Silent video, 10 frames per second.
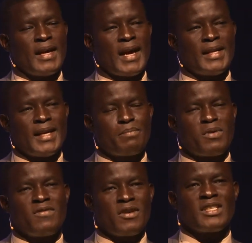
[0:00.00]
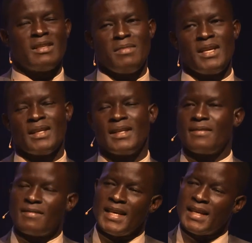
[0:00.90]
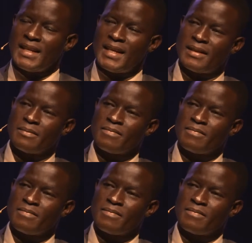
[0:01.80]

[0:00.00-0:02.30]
And that provoked in me the thinking that